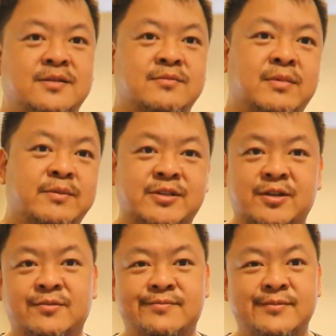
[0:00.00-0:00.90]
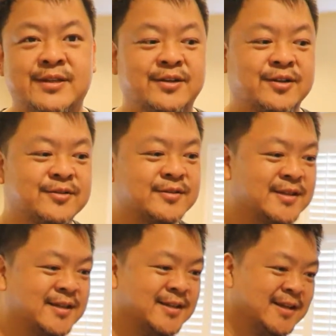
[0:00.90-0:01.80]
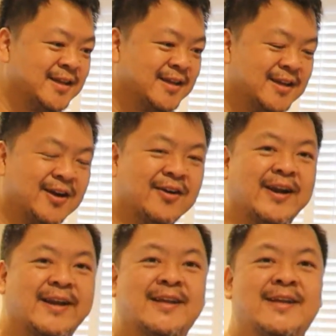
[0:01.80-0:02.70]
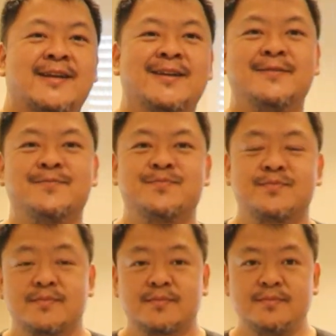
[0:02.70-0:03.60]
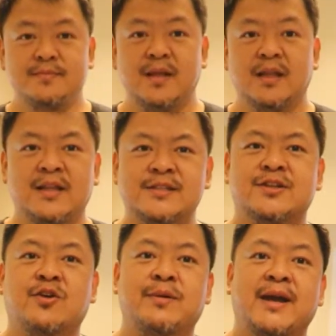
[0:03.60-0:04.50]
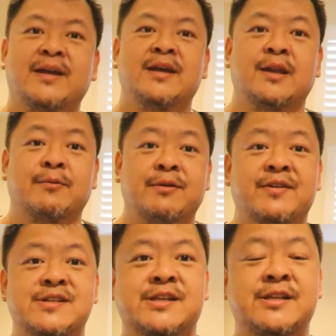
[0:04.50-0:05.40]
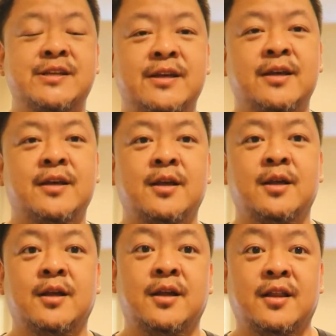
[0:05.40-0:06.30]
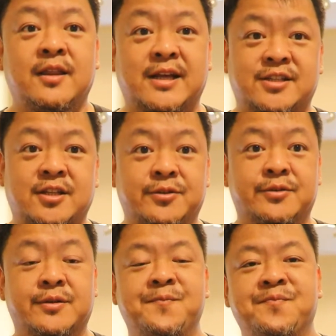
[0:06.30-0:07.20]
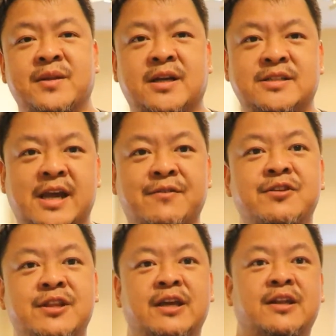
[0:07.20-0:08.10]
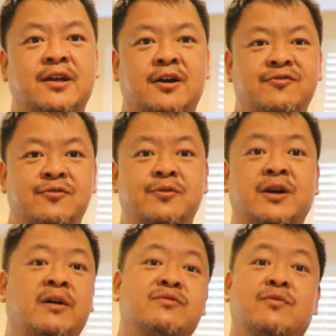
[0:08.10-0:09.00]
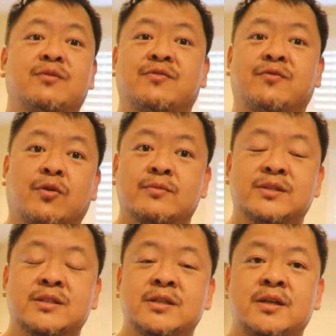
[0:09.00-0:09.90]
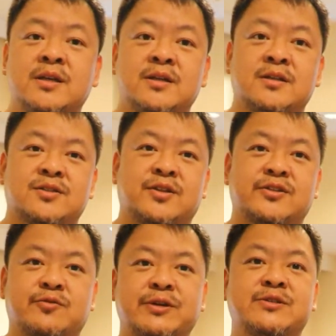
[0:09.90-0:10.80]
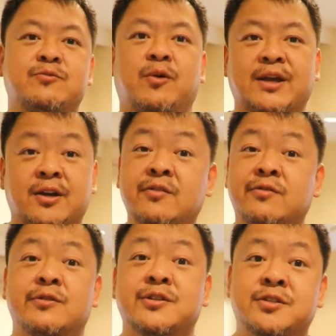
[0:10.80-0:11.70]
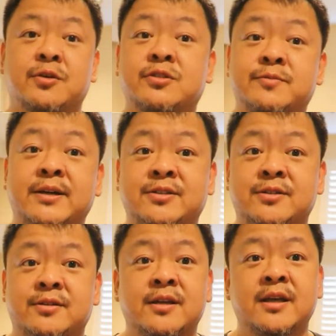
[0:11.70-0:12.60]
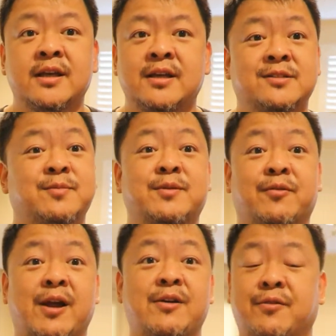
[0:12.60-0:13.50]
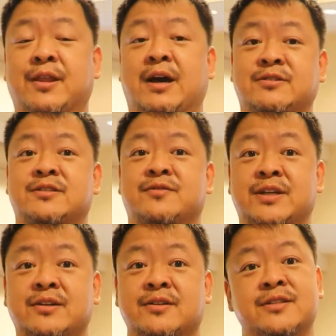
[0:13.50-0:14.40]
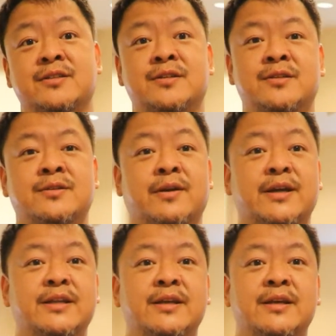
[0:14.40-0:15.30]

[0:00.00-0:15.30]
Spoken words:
Maybe so. You don't know? All right. Let's go back and revisit that salute, because everything in Kung Fu comes from the forms. So there's a reason why Kung Fu is so special. It's been around for thousands of years, right?